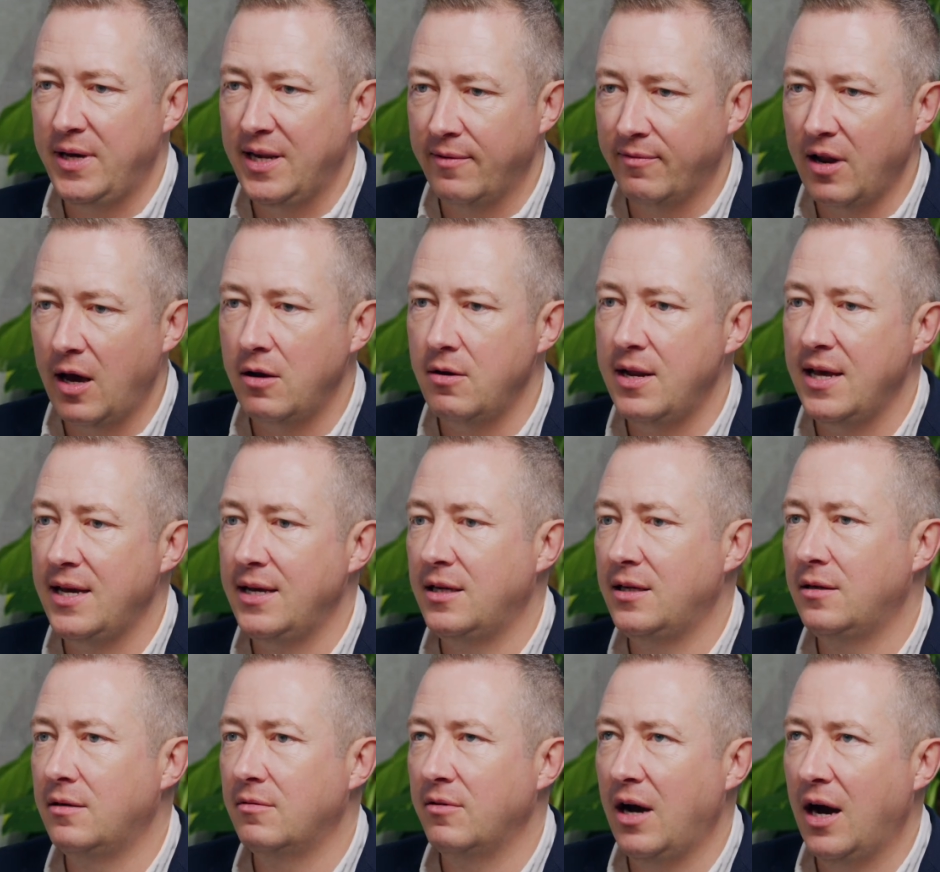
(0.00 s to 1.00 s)
of
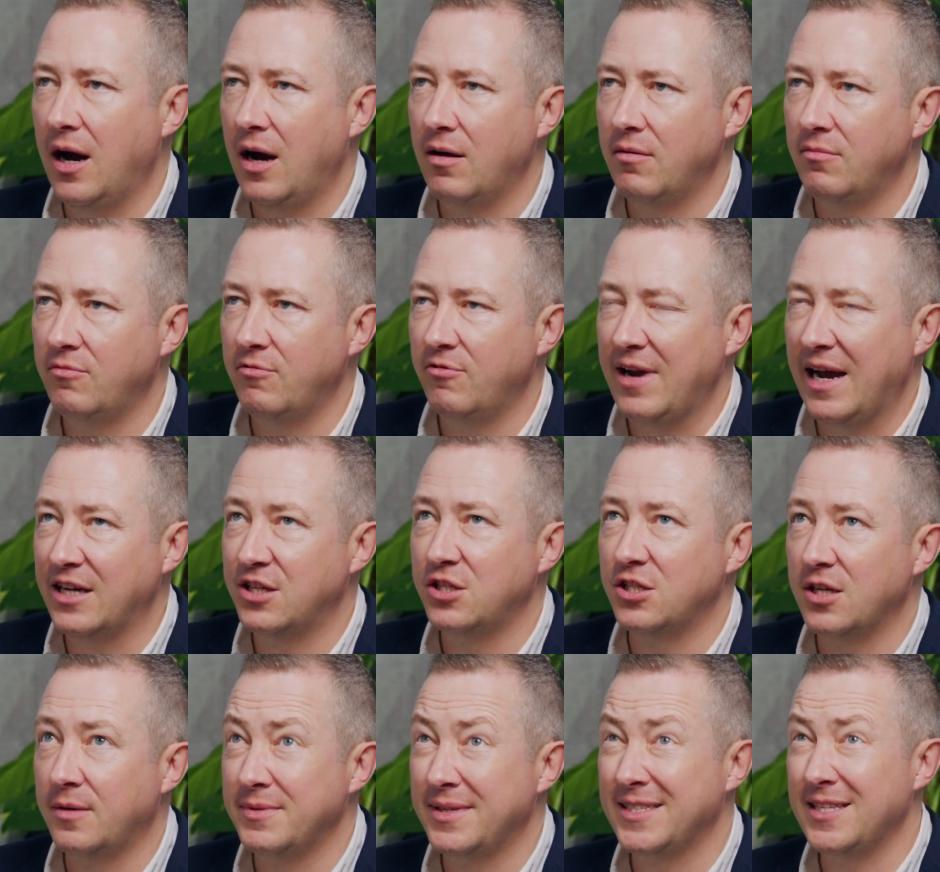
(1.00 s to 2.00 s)
loading, reaction
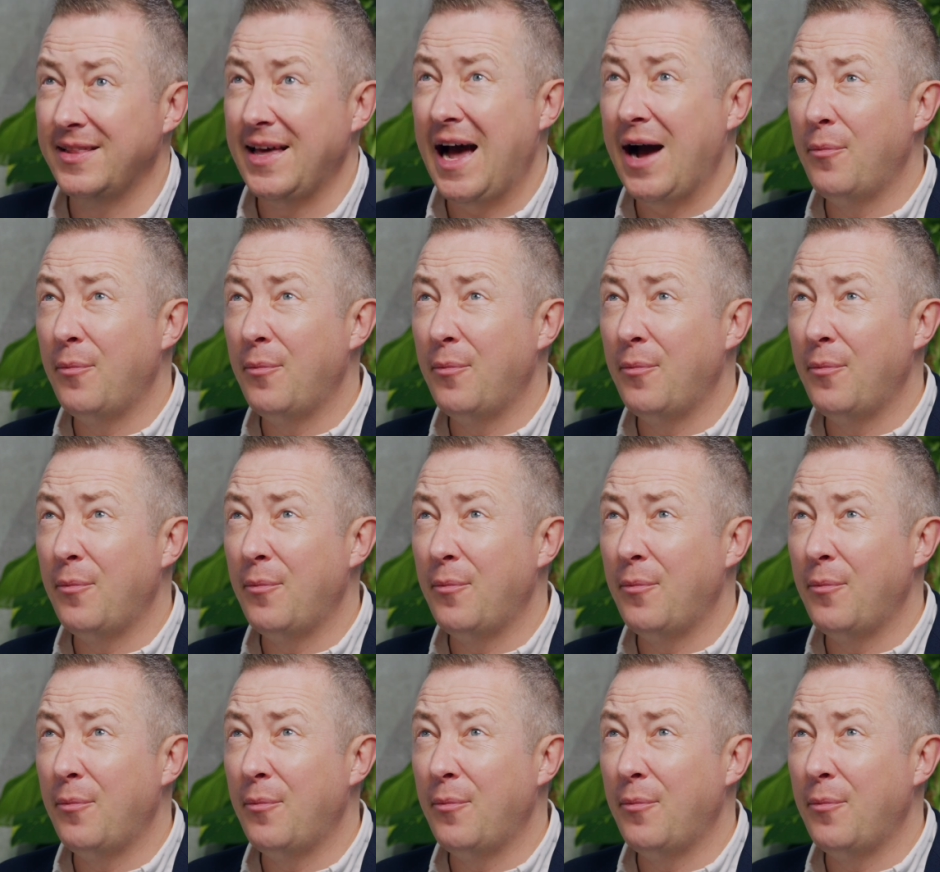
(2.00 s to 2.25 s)
times, things like that.